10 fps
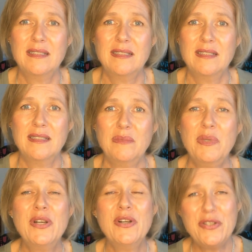What
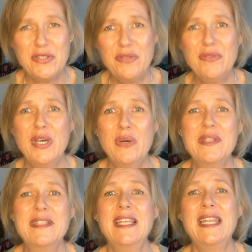hurts you though is
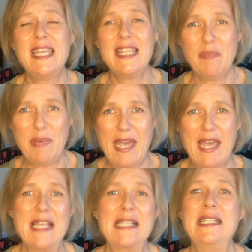sitting in the
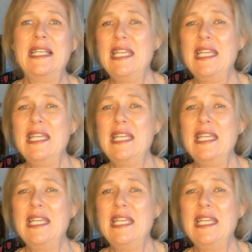past, sitting in the